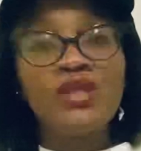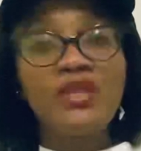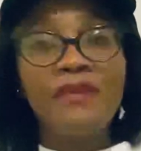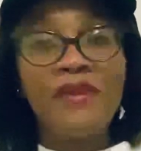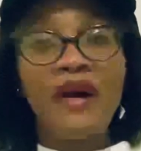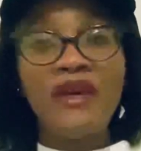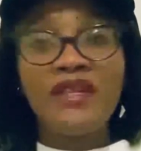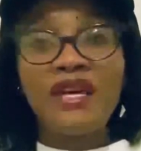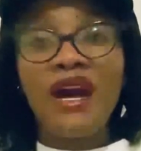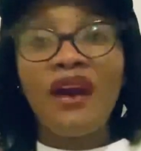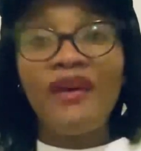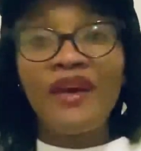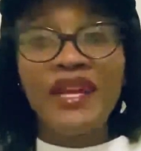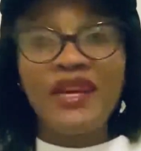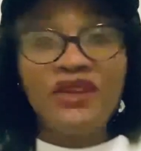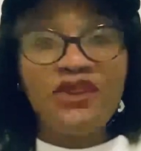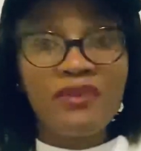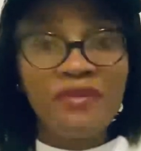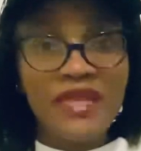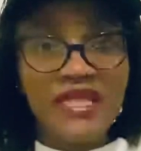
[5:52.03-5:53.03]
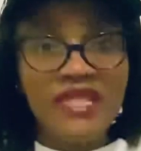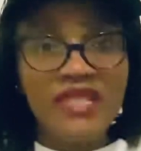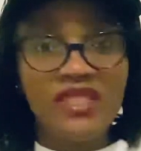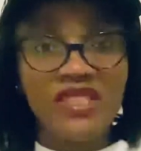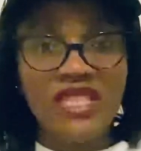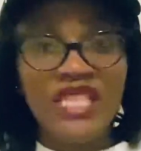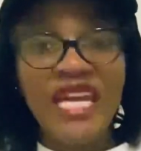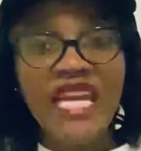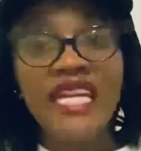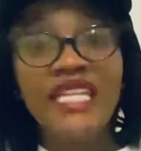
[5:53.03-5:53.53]
about how incremental
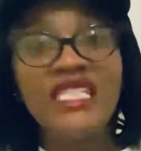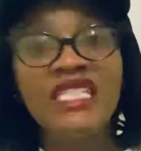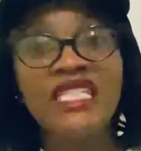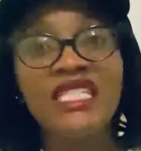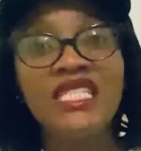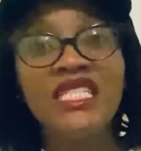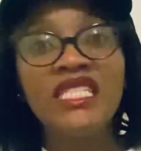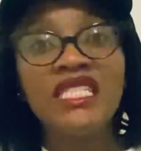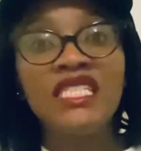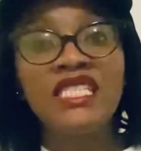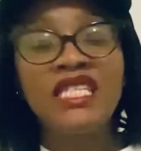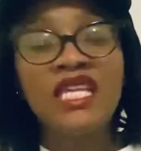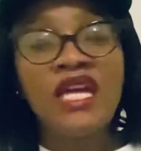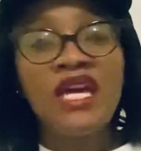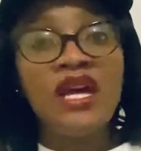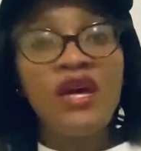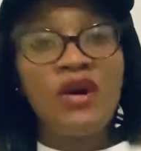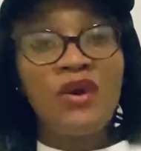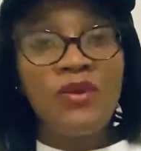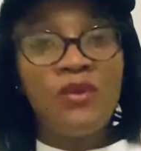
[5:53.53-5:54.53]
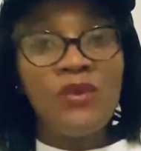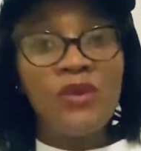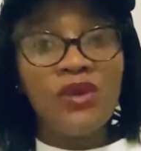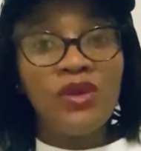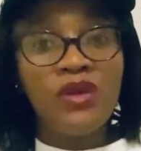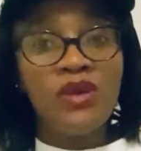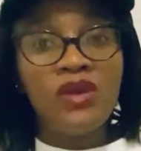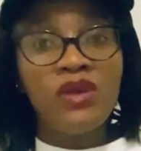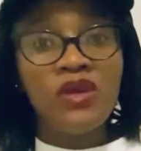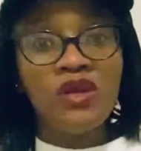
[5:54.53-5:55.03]
changes
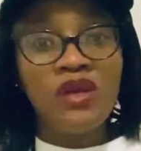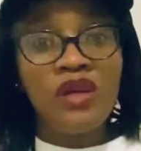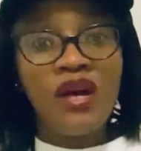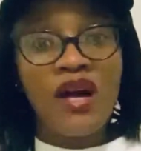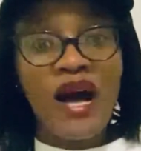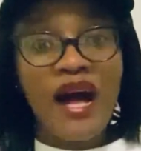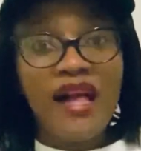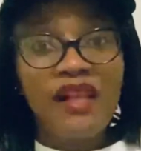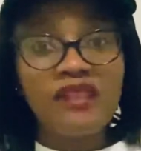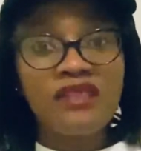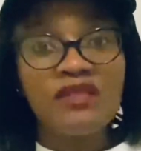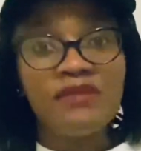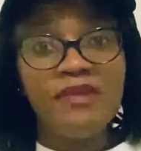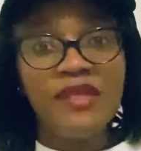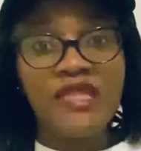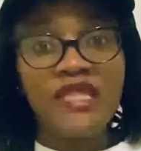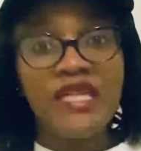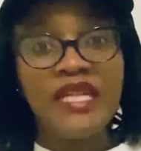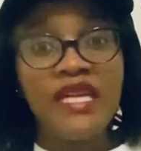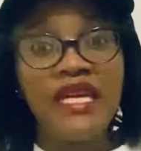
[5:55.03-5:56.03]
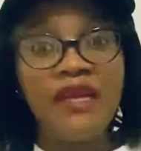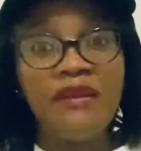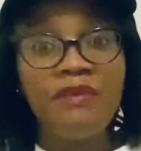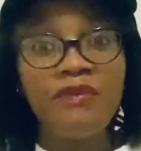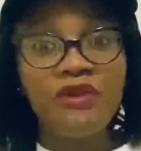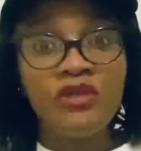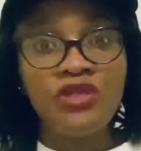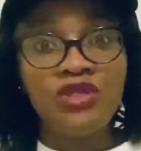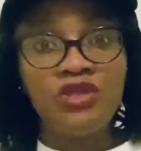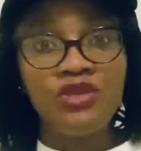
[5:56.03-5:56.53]
will ultimately
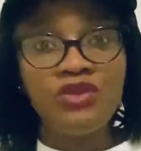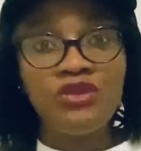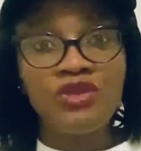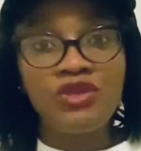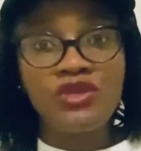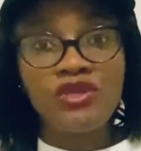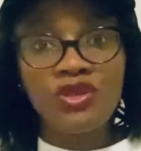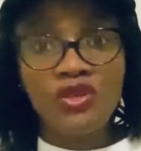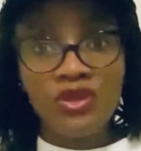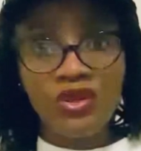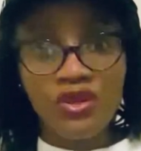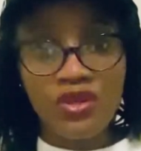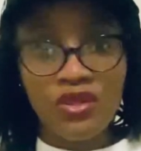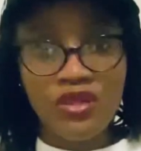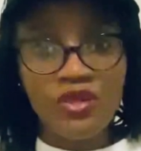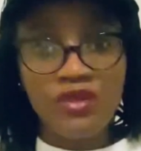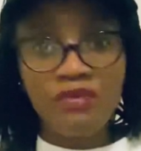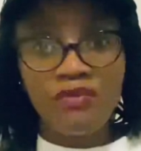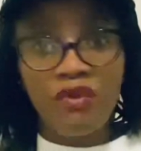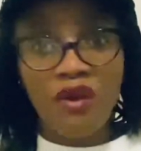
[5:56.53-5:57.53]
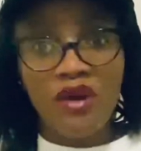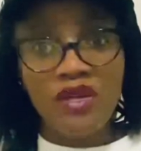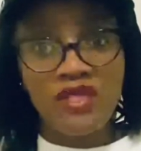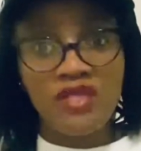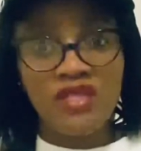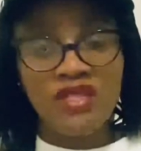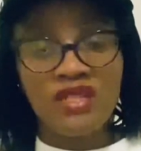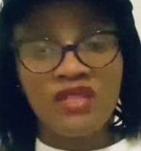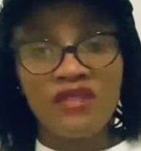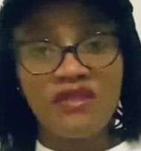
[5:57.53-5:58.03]
produce good,
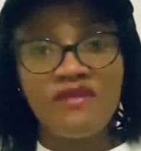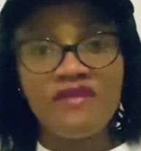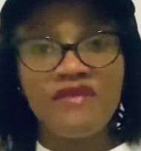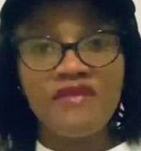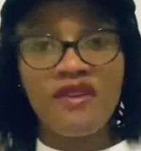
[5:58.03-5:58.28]
positive